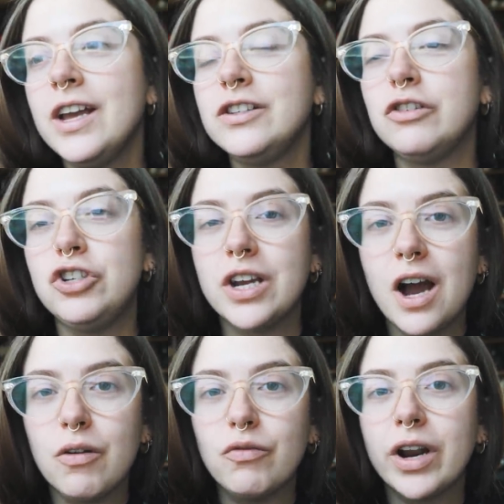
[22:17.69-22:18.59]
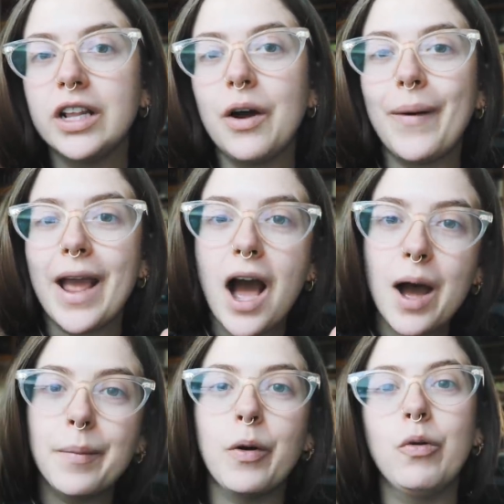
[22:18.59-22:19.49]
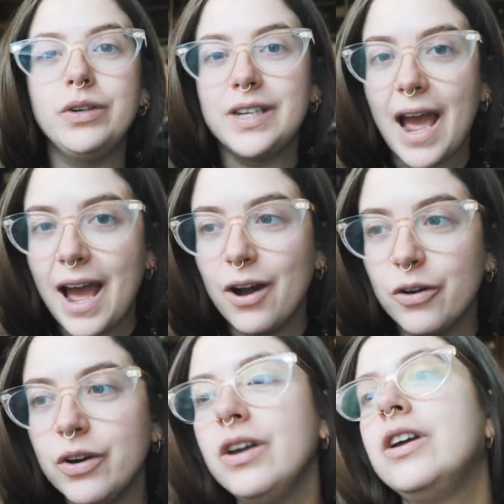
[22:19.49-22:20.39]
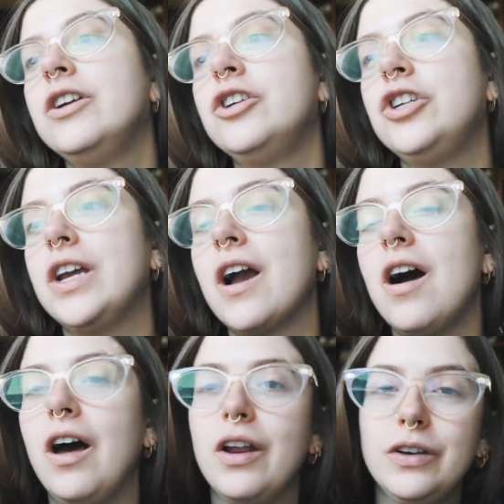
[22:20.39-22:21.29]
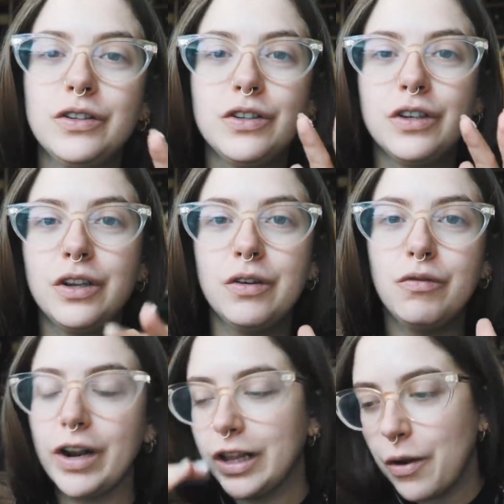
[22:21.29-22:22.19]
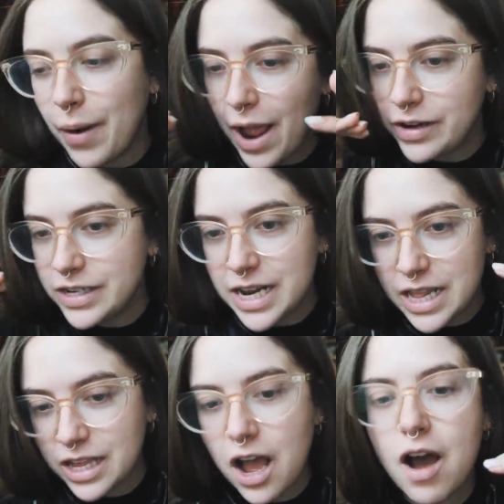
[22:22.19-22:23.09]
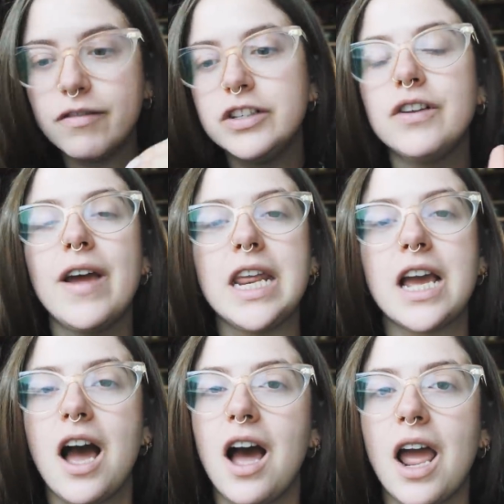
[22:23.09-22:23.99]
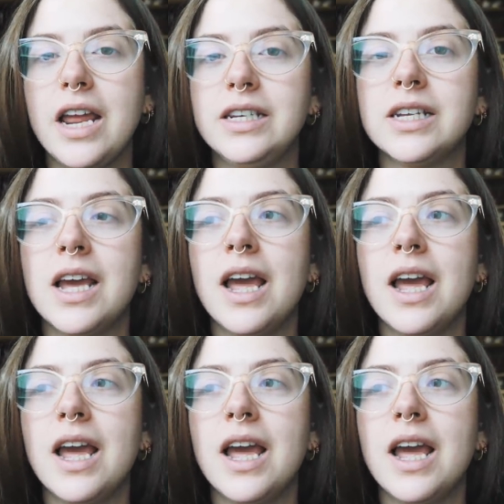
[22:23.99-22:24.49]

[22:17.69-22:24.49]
So she can't wriggle her way up or down, she can't wriggle her way underneath covers of any kind.